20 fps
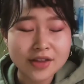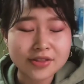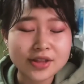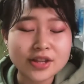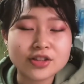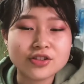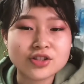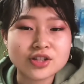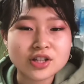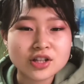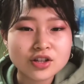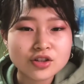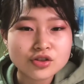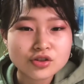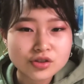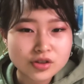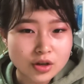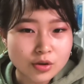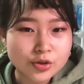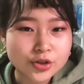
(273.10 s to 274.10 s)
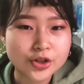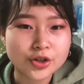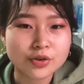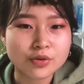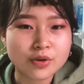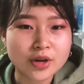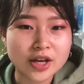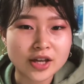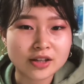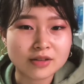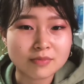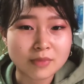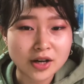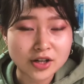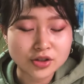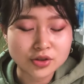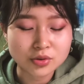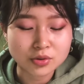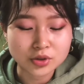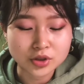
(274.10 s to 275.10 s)
that's so true in my
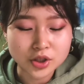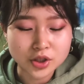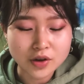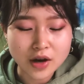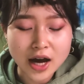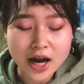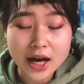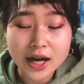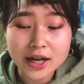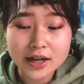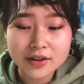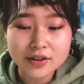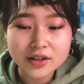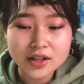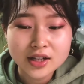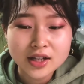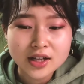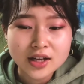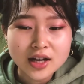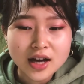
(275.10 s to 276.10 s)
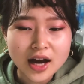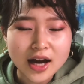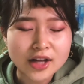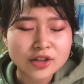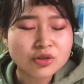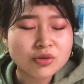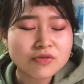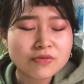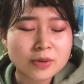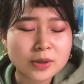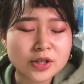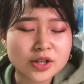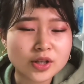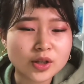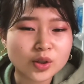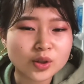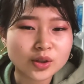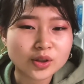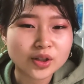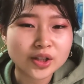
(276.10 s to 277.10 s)
school too. I don't
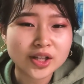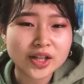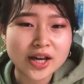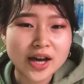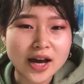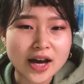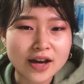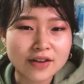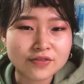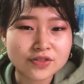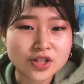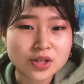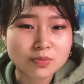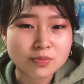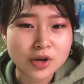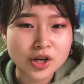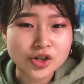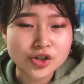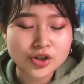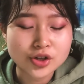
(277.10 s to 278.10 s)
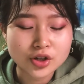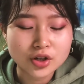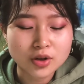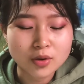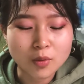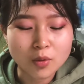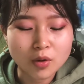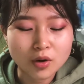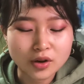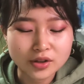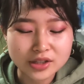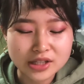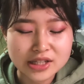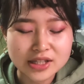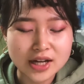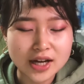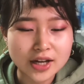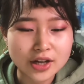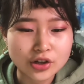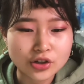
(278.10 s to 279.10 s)
particularly have this pressure or
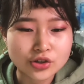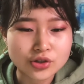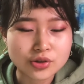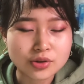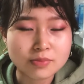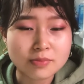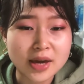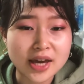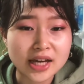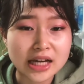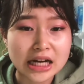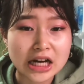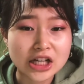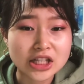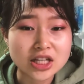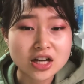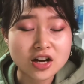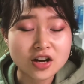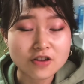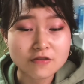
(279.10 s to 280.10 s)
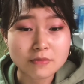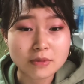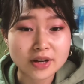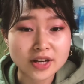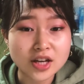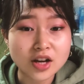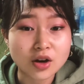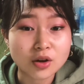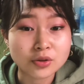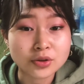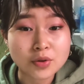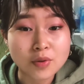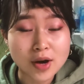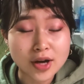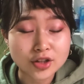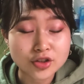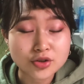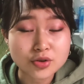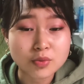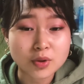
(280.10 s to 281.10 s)
desire to make a ton of money, although I
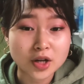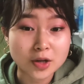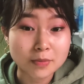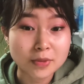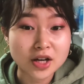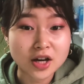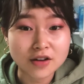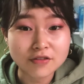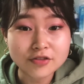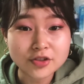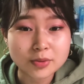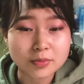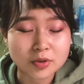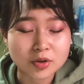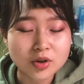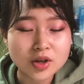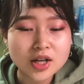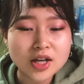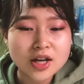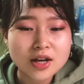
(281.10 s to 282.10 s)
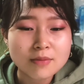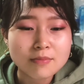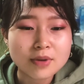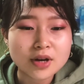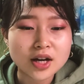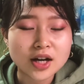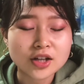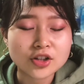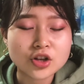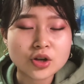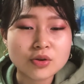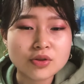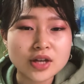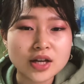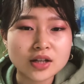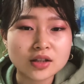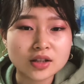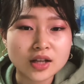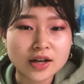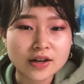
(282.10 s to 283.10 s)
do want to be comfortable. But I know that a
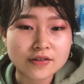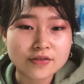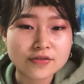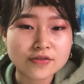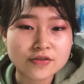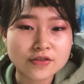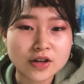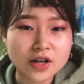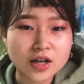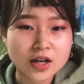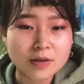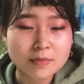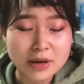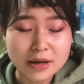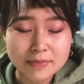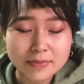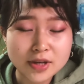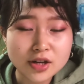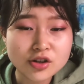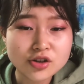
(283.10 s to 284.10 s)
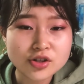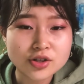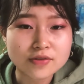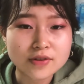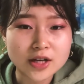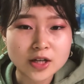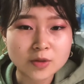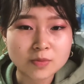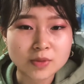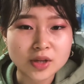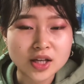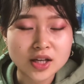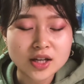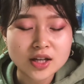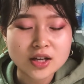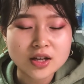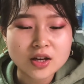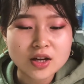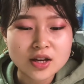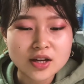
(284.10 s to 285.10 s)
lot of my peers around me,
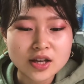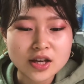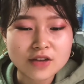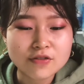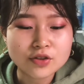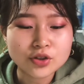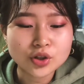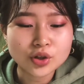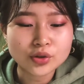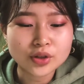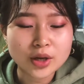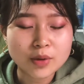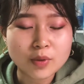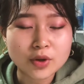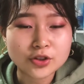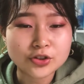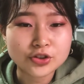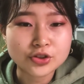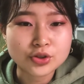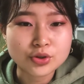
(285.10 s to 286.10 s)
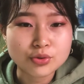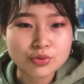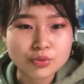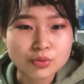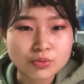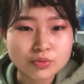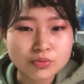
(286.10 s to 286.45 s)
even though they want to do